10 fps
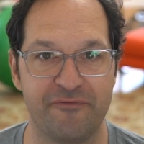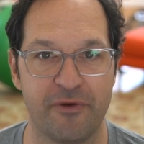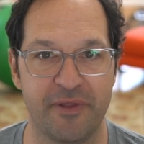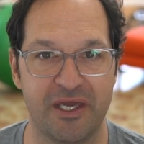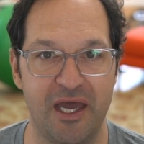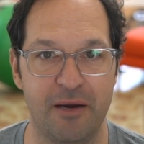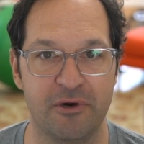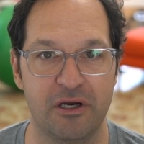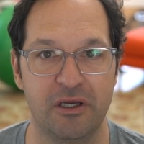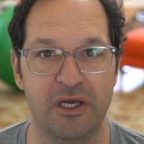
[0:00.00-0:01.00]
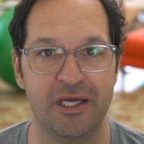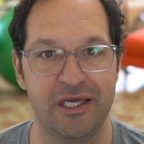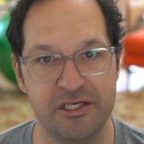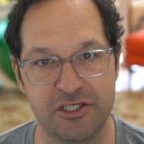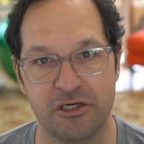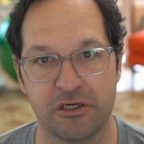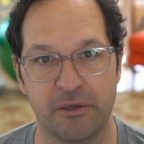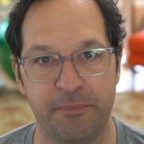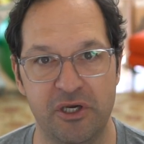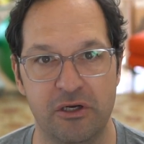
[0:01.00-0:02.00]
from the camera into your
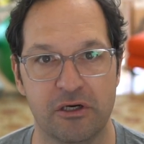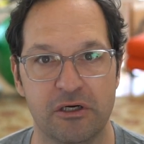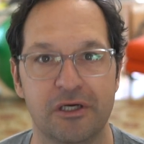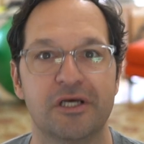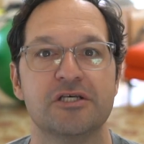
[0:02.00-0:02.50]
computer,